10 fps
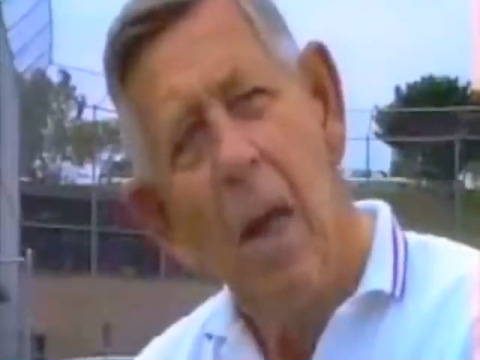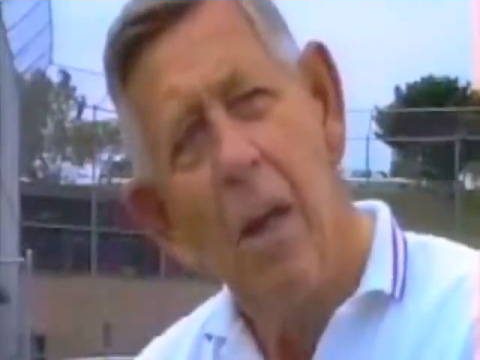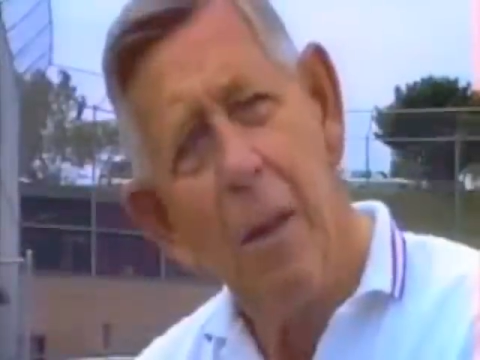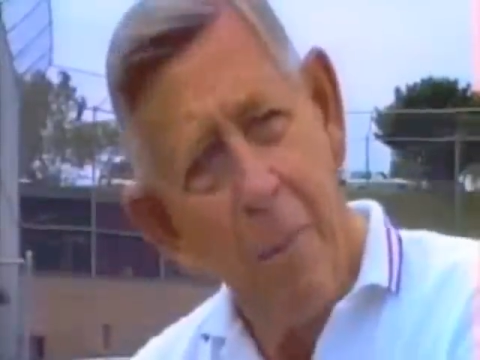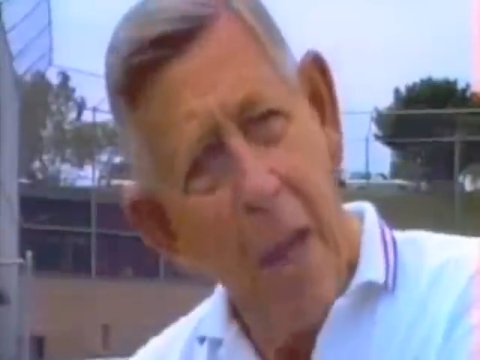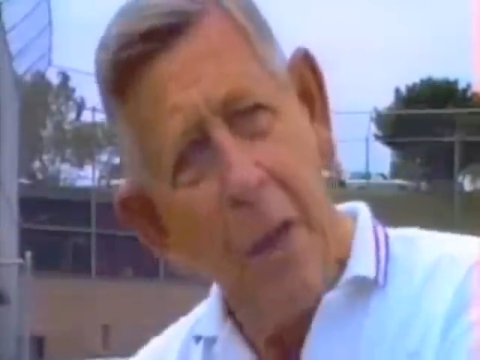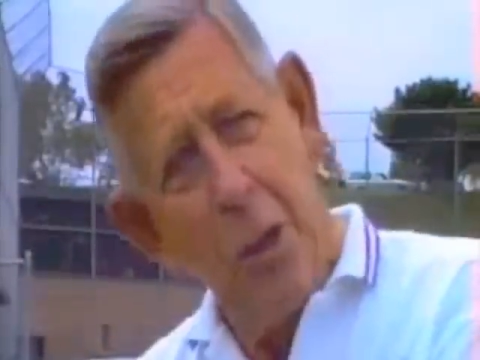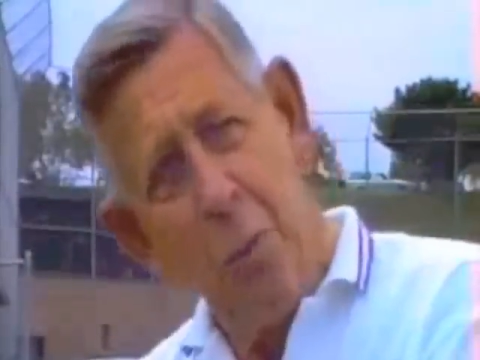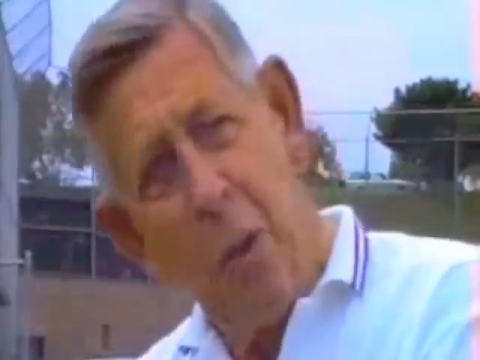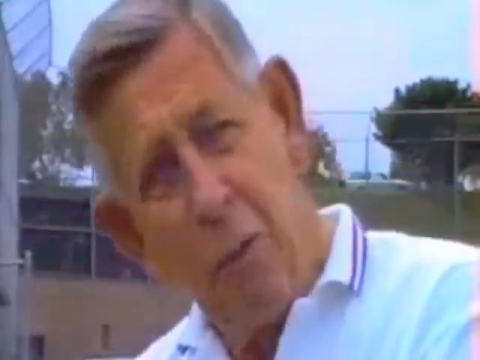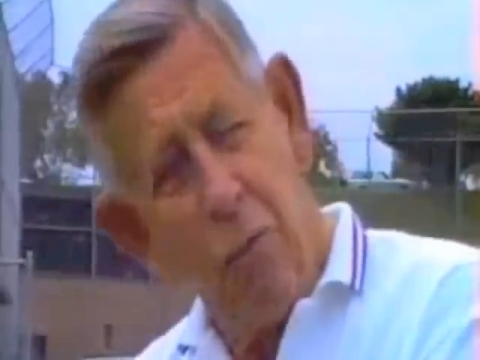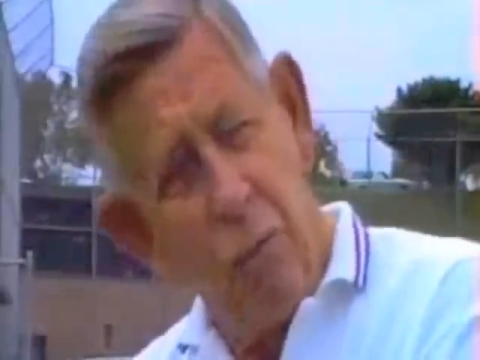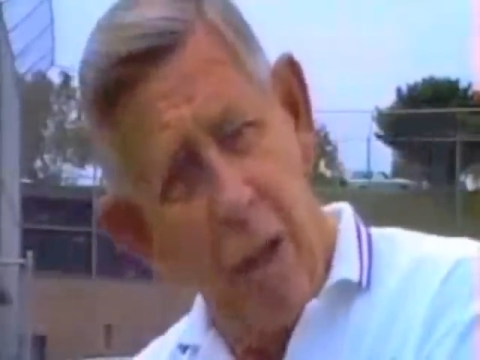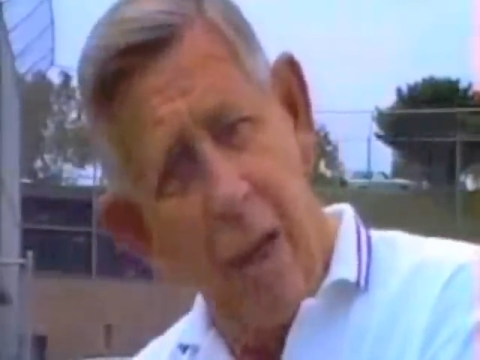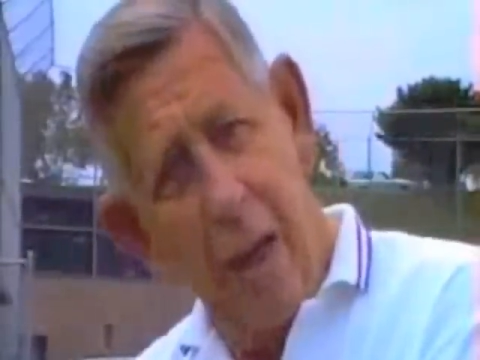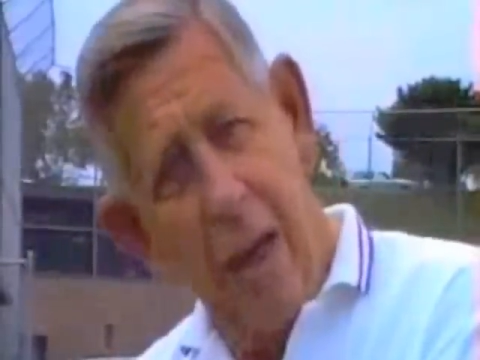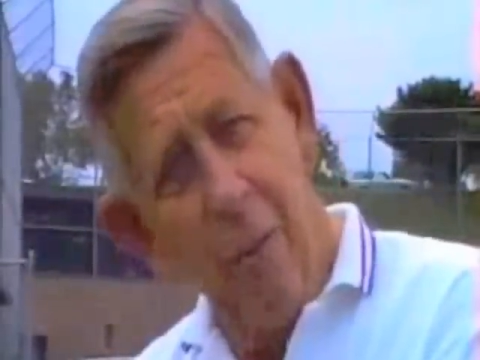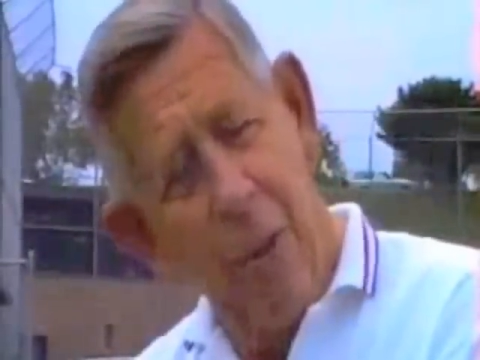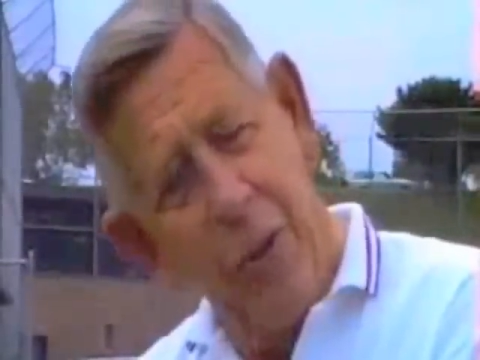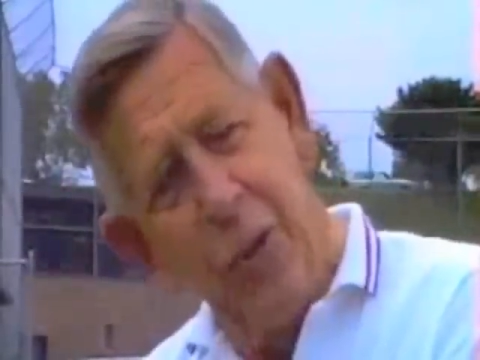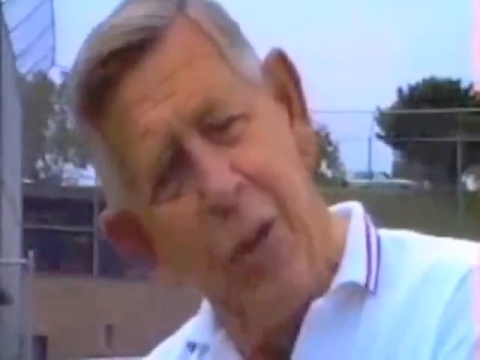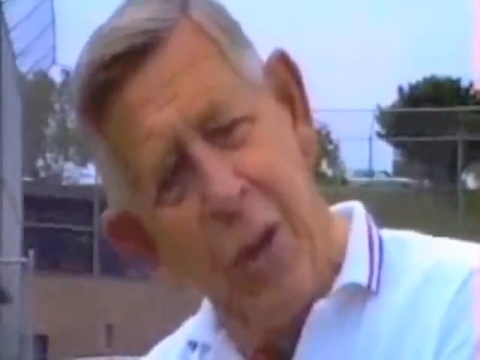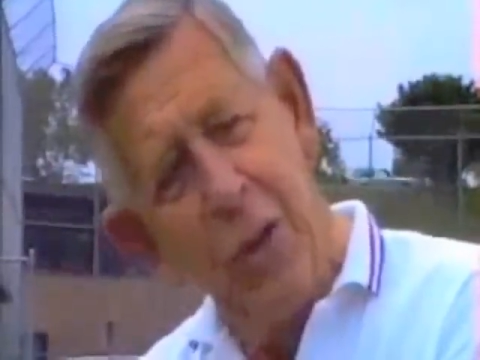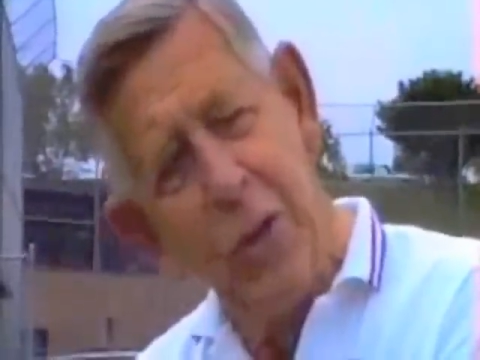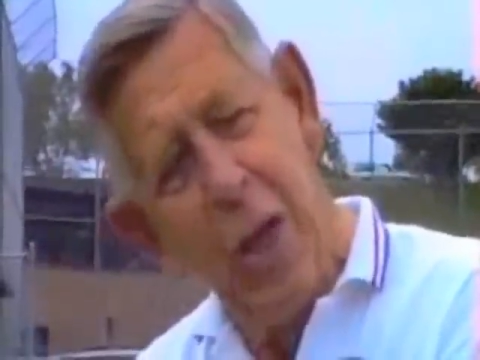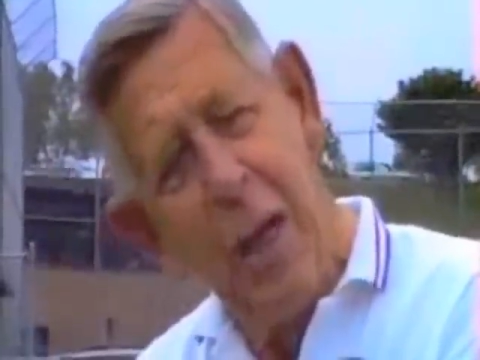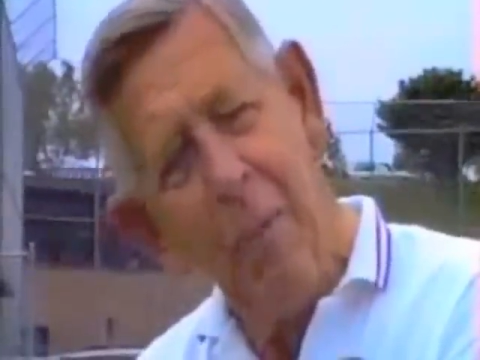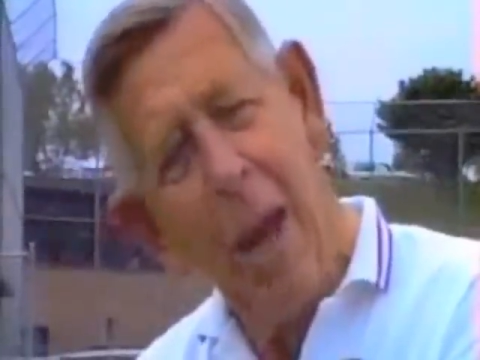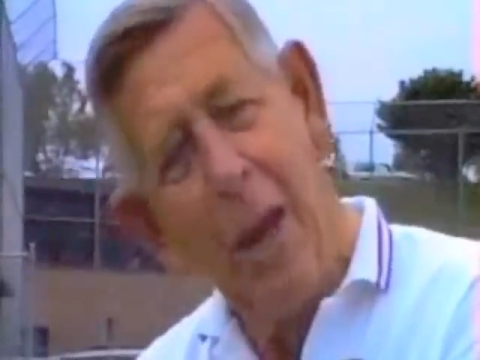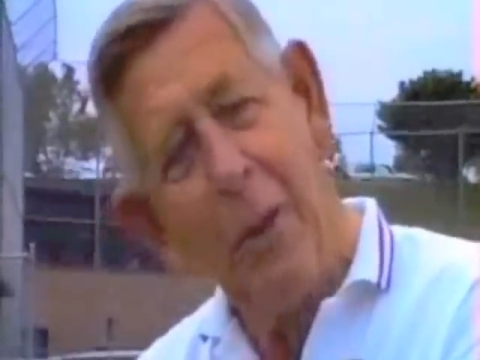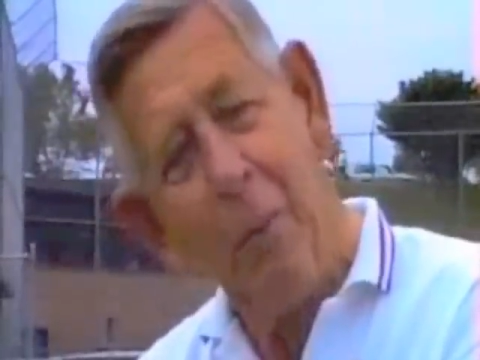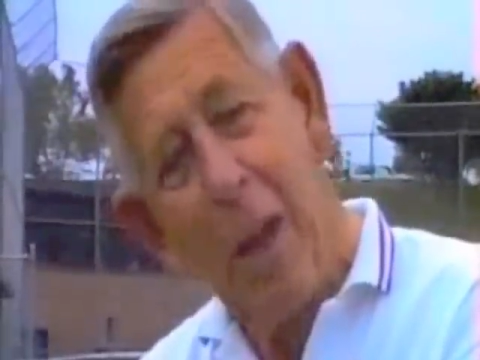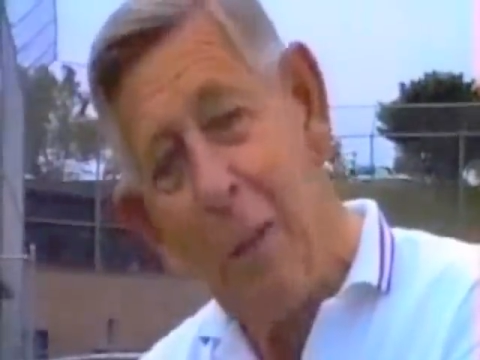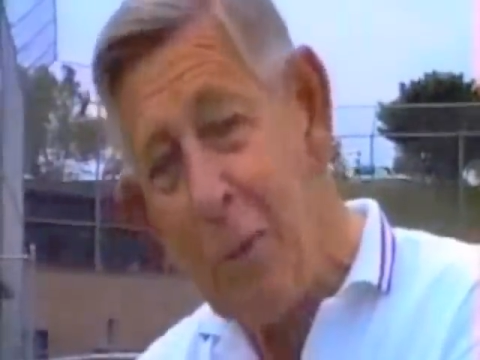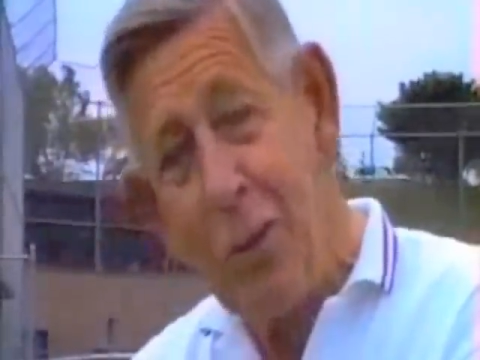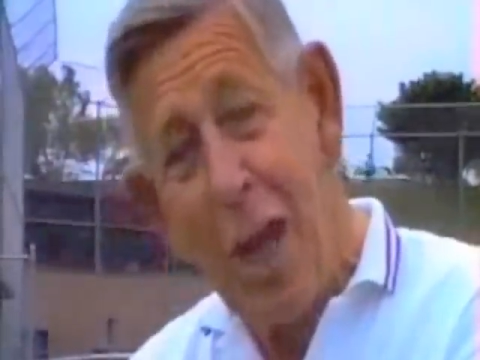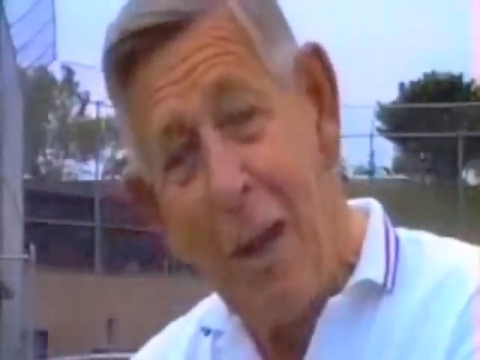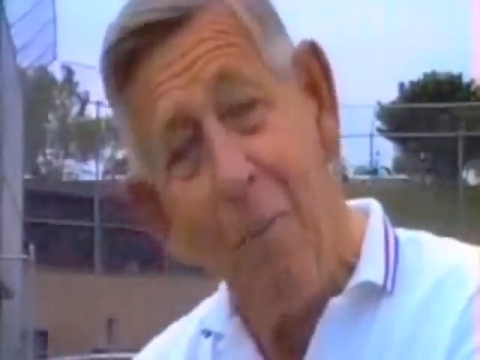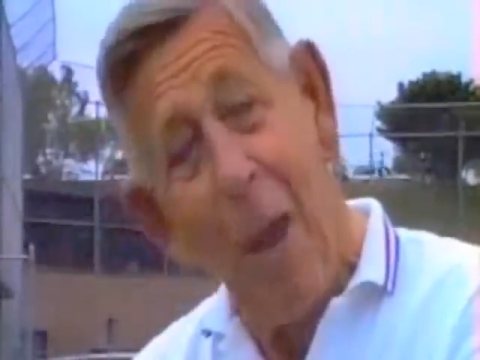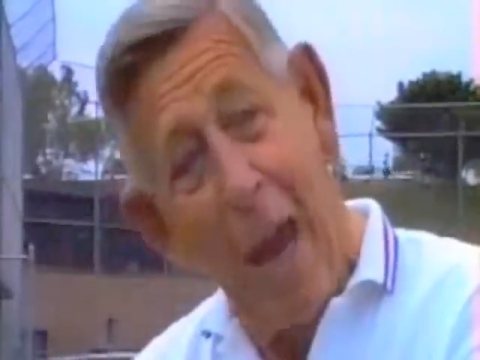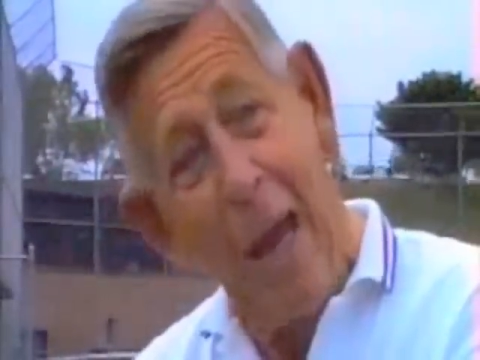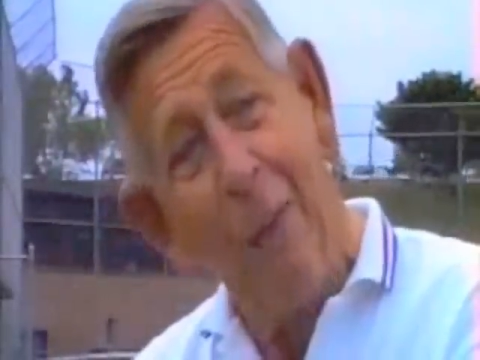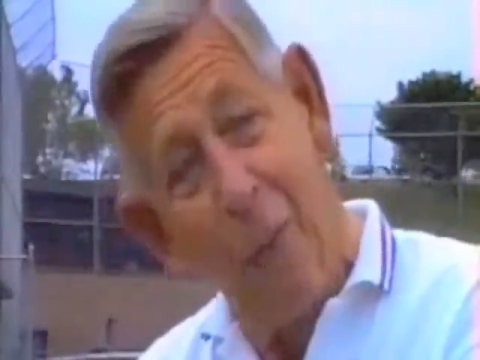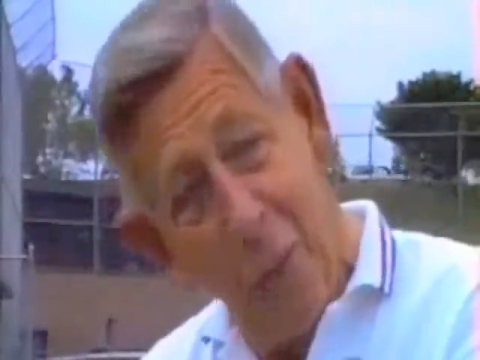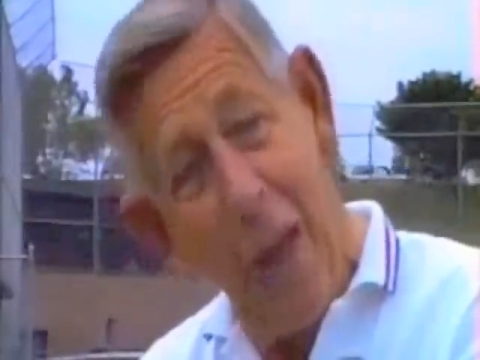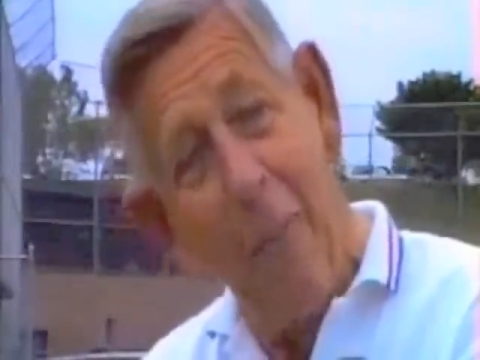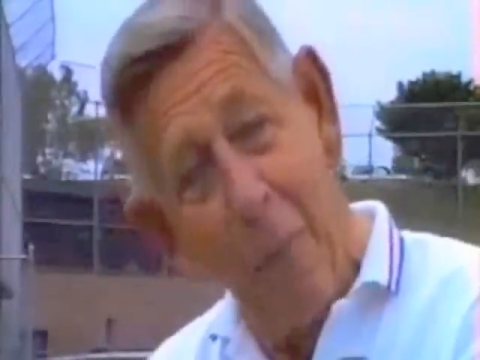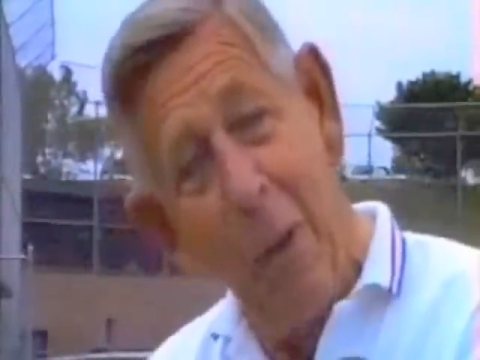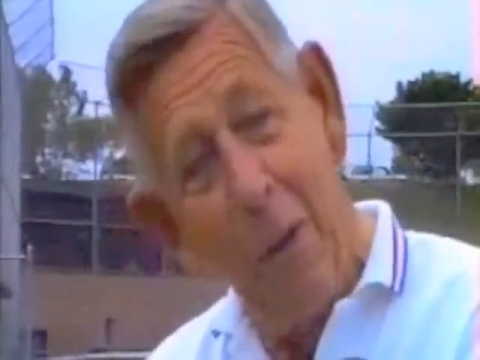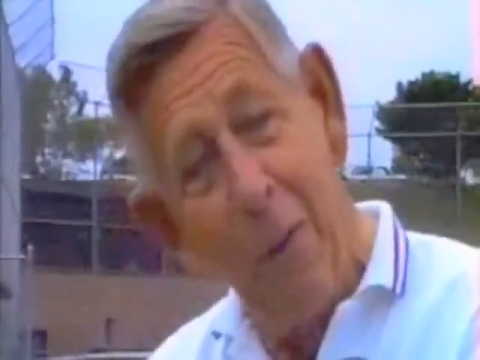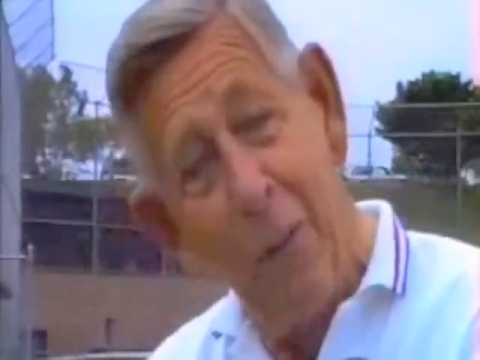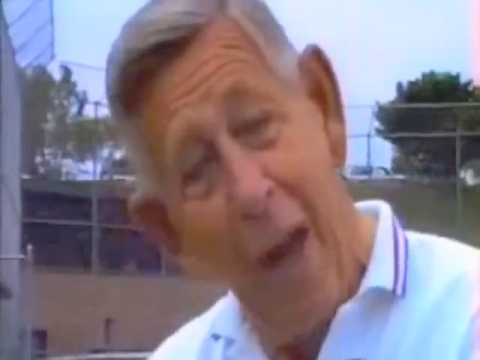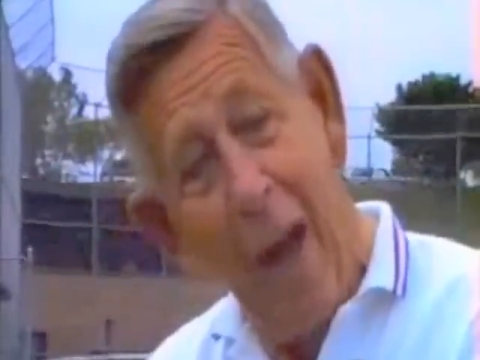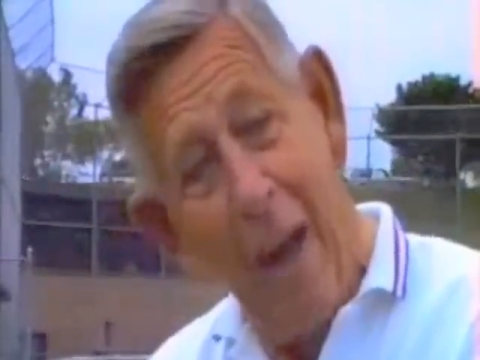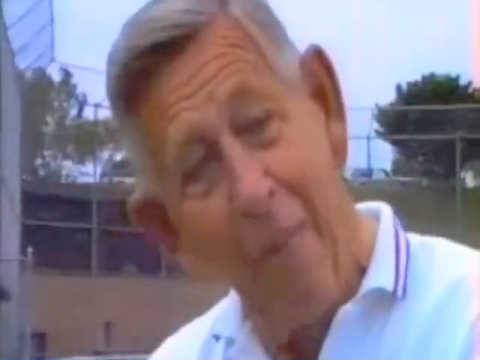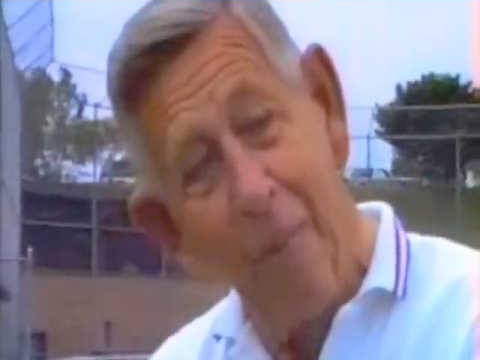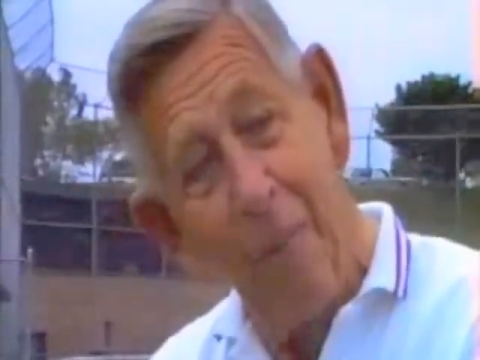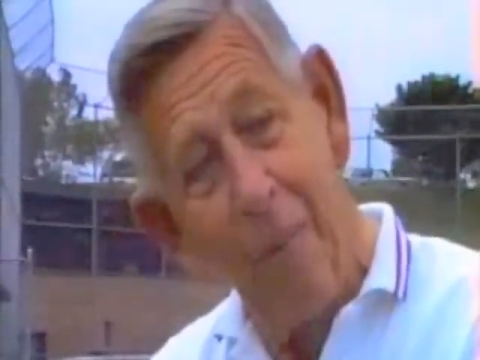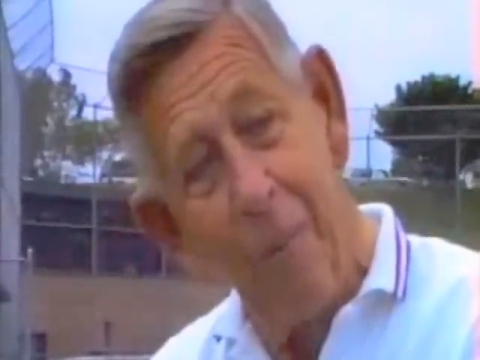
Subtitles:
the punishment really was that his team had to play with 10 men for that period of time.